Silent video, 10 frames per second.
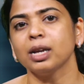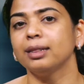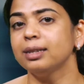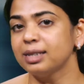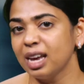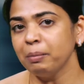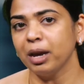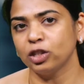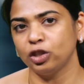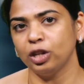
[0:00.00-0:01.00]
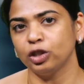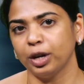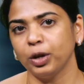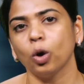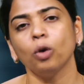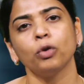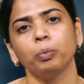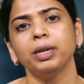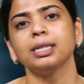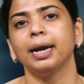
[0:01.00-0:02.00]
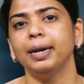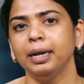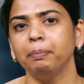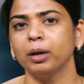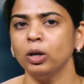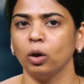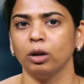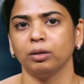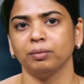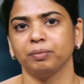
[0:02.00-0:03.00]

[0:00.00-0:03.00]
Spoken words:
at the same exchange rate of rupees 80 per dollar,